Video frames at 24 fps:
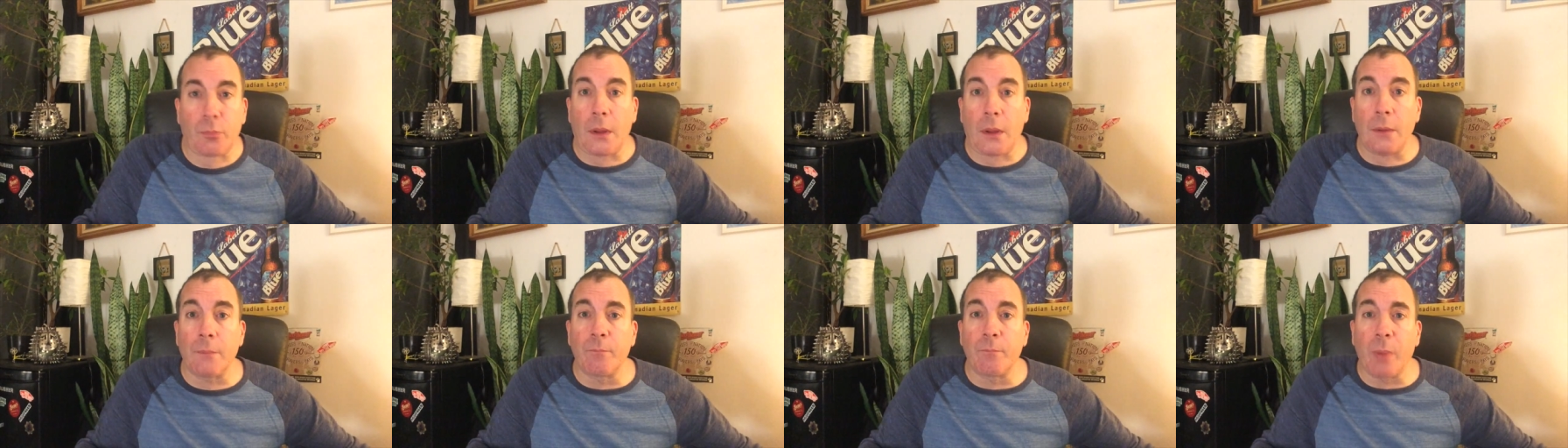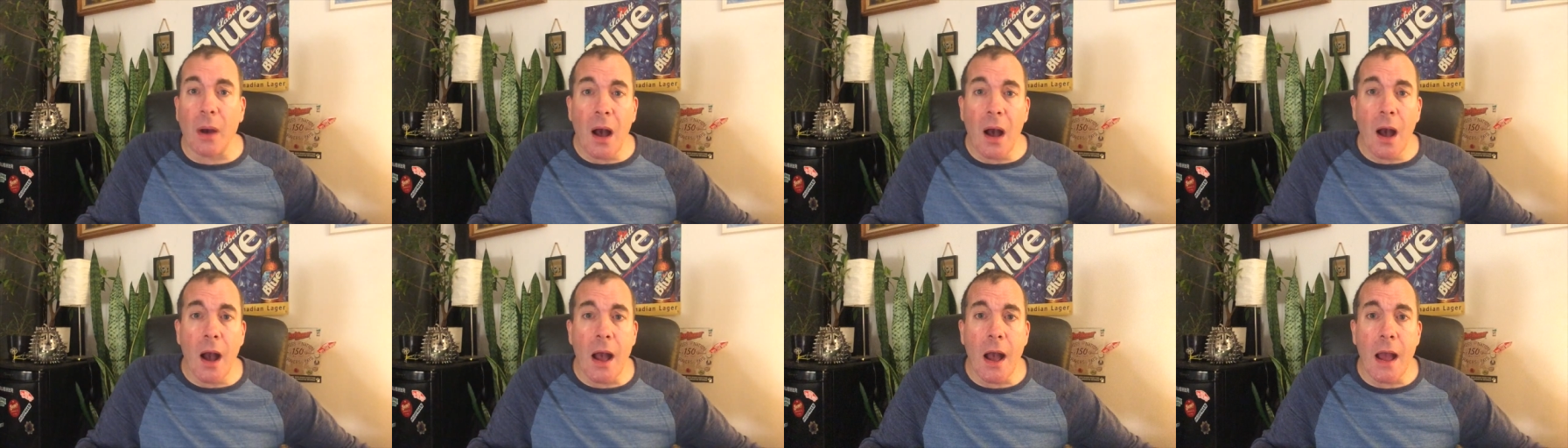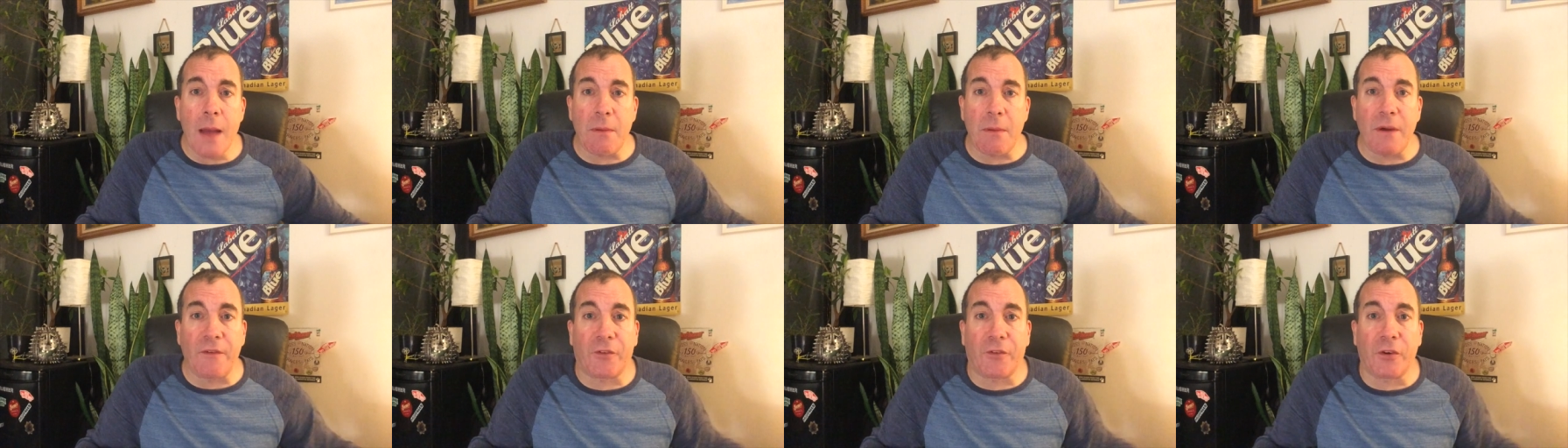Bye,
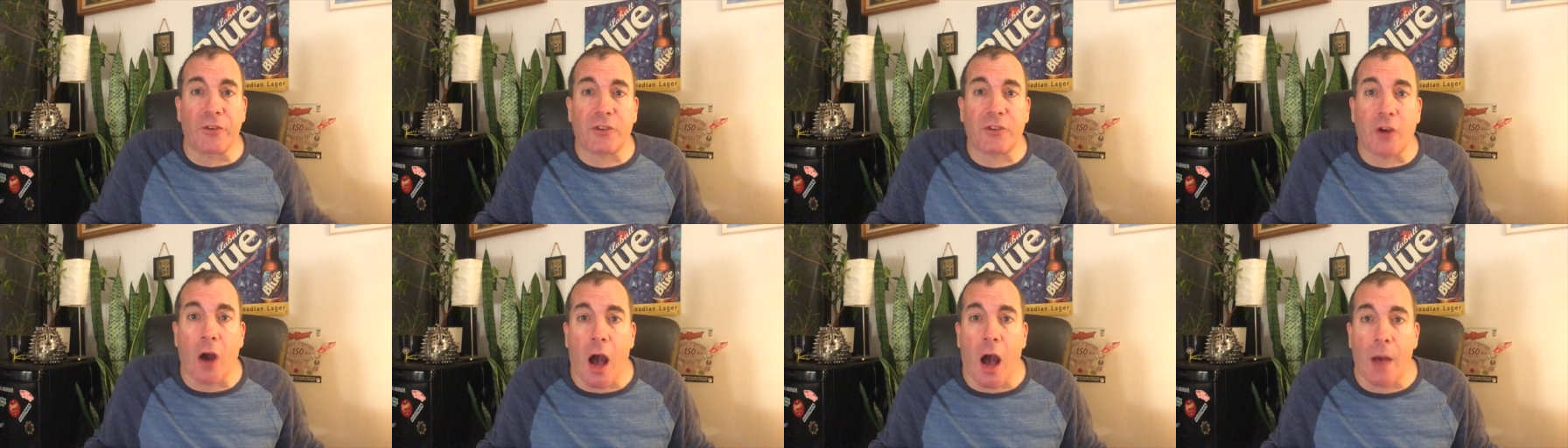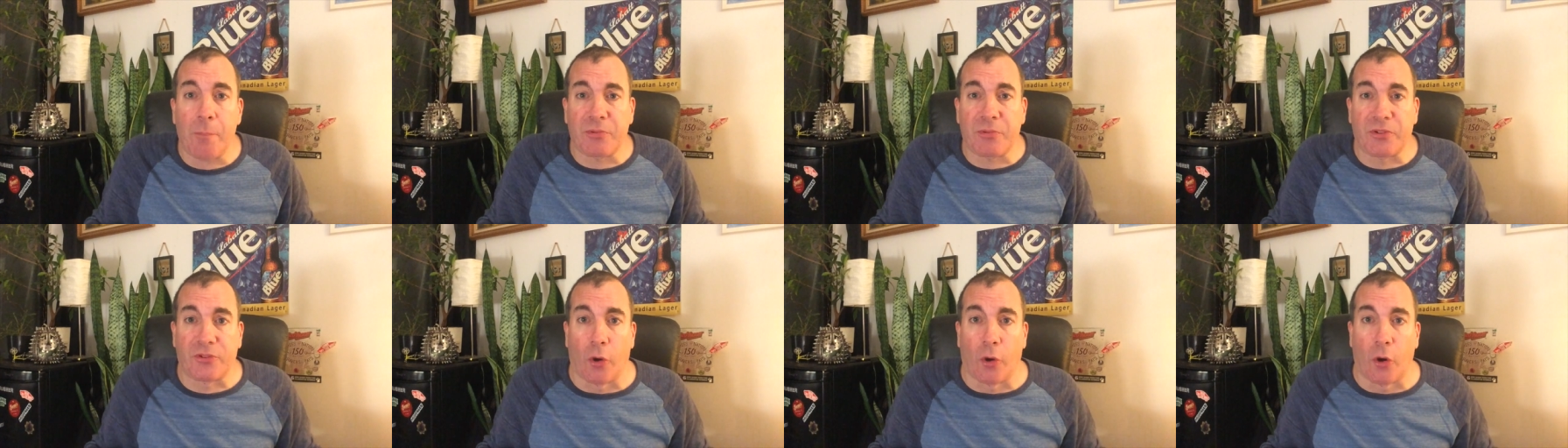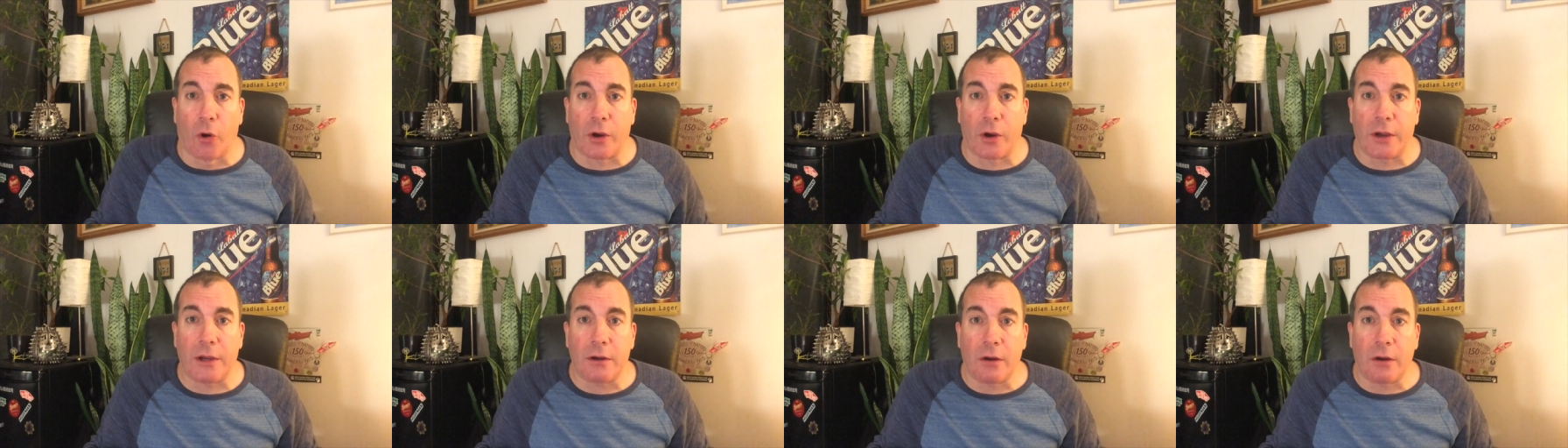my first cop
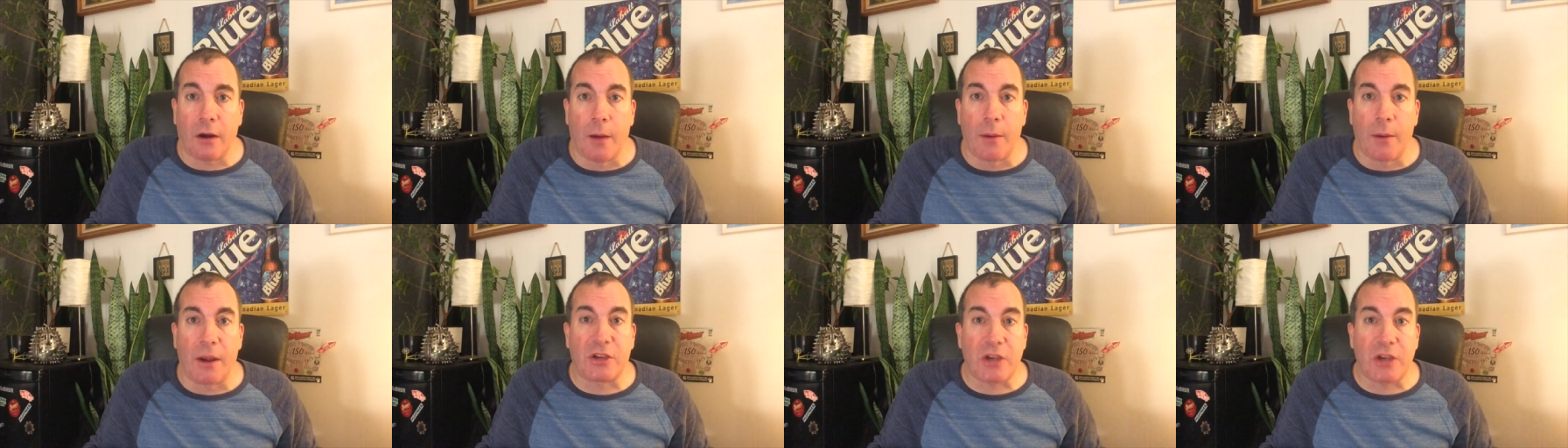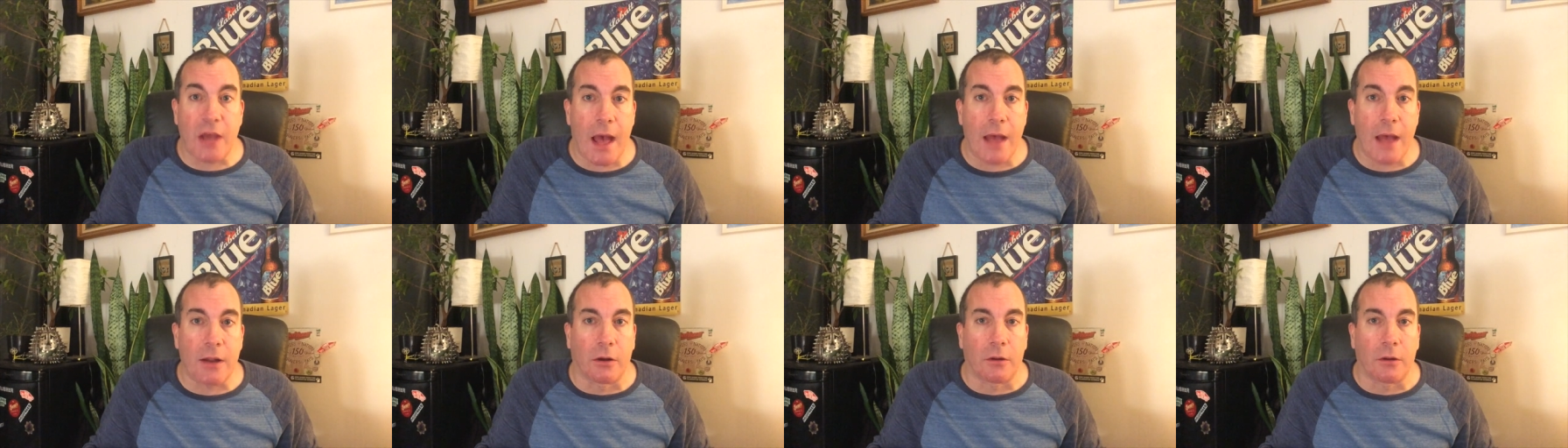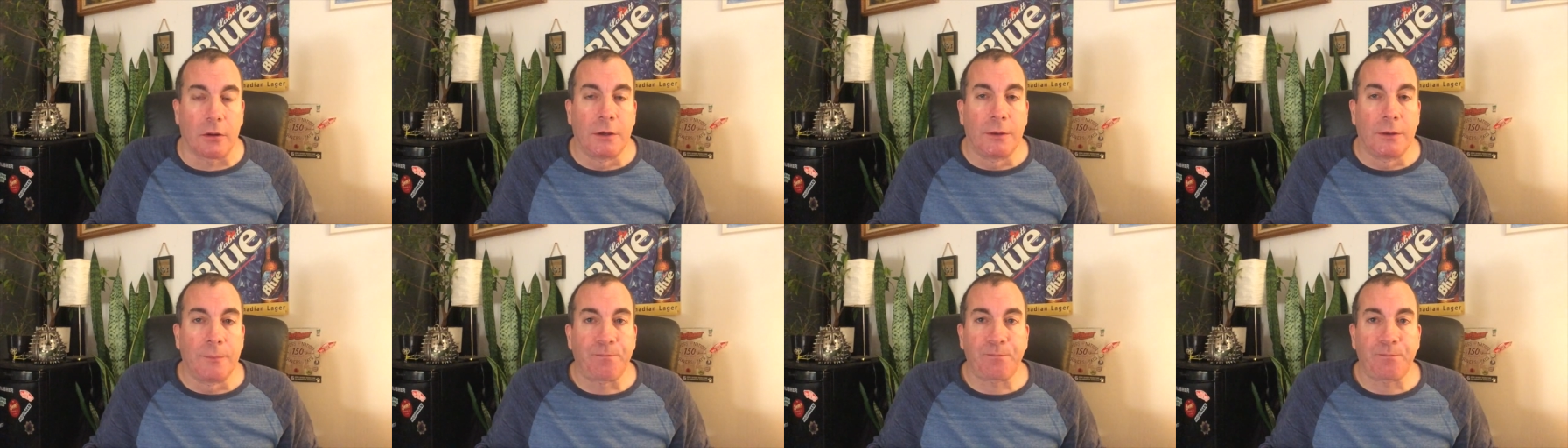story on my
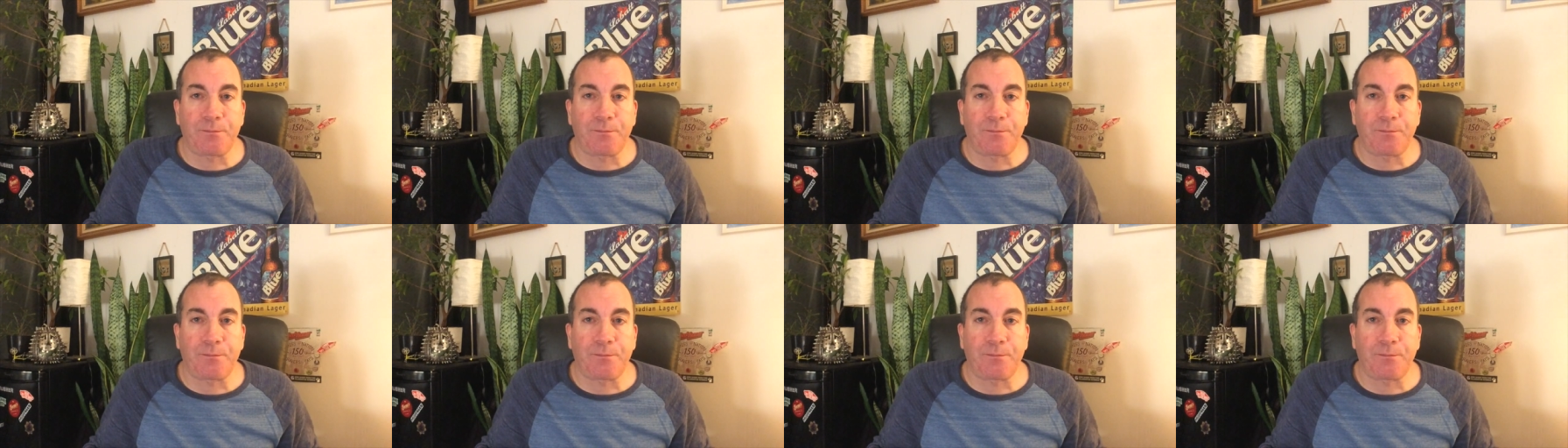channel.